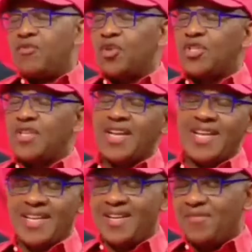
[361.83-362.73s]

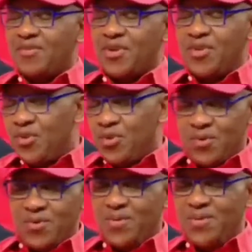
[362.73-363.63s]
fortunately for
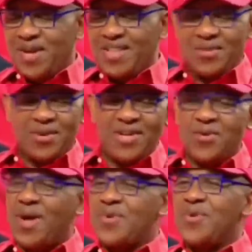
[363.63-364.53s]
you, you are the only
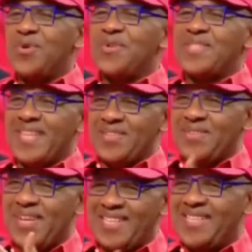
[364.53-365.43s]
one who knows that
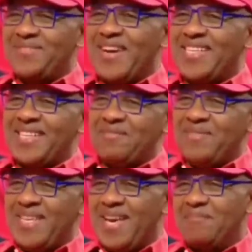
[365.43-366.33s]
you had invited
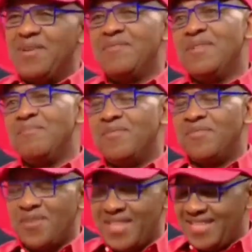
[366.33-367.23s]
me here even
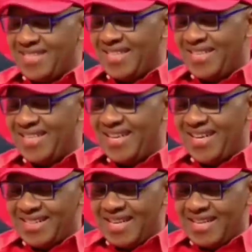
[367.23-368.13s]
before
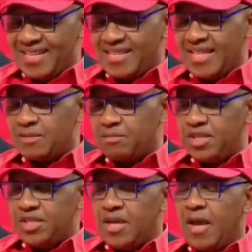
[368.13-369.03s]
that
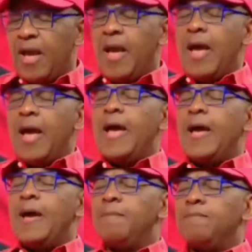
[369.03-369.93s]
speech.
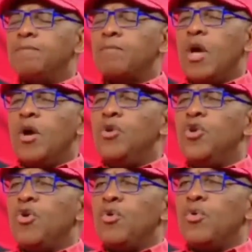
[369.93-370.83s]

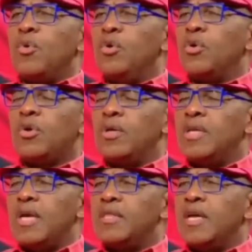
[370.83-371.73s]
No, look,
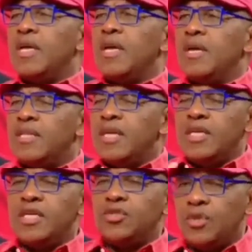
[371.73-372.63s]
the
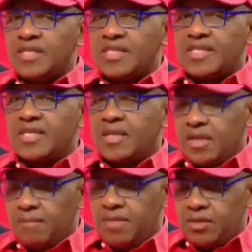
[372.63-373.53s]
issue, as I was
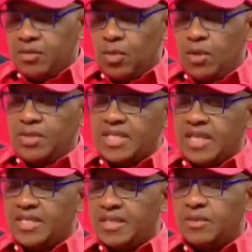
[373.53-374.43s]
saying, I mean, where we
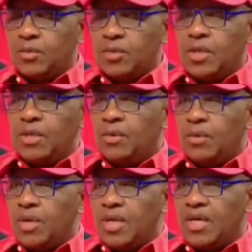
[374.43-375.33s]
started, we
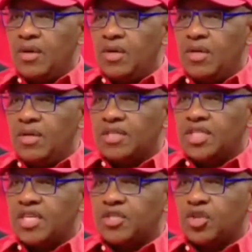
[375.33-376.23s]
were all
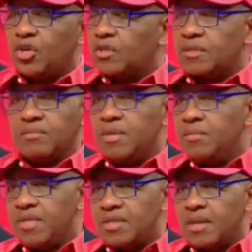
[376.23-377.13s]
shell-shocked.
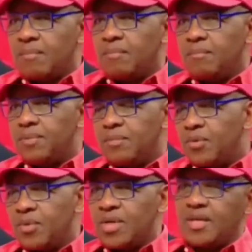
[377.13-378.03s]
Maybe some
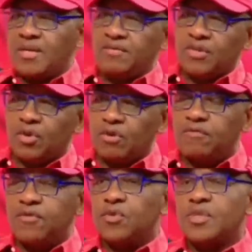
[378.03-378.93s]
people were even
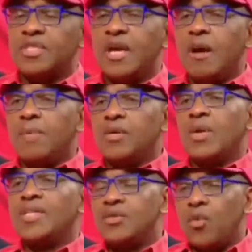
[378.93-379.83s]
confused. But
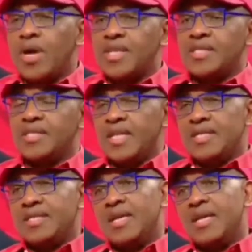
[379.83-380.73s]
what is worse is
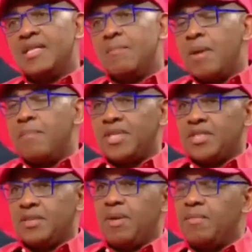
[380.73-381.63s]
that the
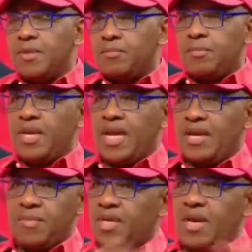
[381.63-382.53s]
membership, I mean, people
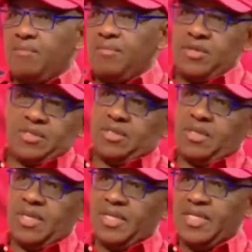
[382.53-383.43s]
like me, I'm not
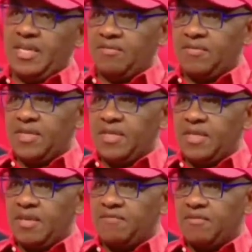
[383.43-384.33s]
a leader of
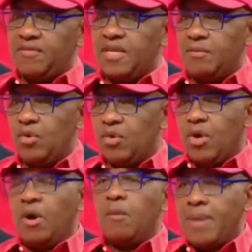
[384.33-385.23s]
the EFF anymore,
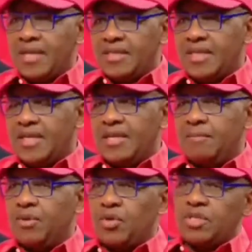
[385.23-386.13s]
but
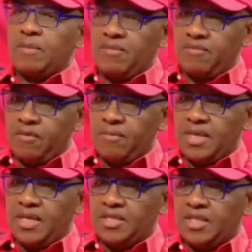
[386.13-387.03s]
because I'm a
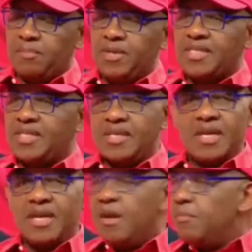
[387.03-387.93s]
former chairperson,
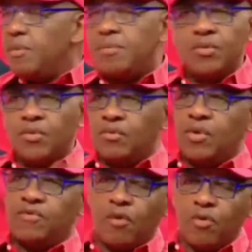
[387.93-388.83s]
people
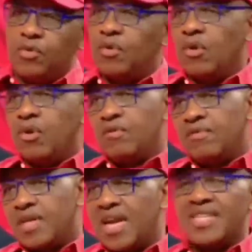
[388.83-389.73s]
will phone all
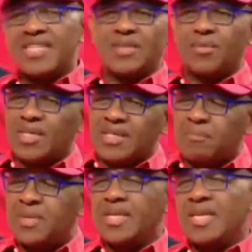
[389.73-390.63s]
over the country, what's
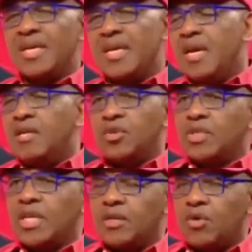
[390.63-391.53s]
happening,
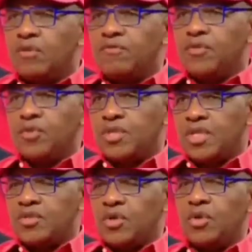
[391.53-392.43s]
totally confused
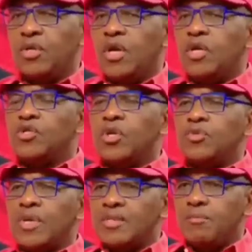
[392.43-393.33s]
and so on. So
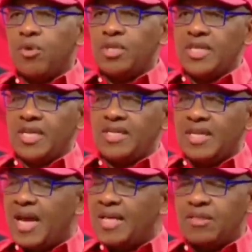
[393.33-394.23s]
it was important.
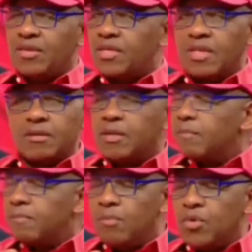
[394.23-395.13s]
I thought that the
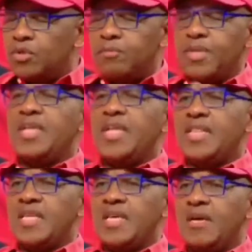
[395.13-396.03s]
most brilliant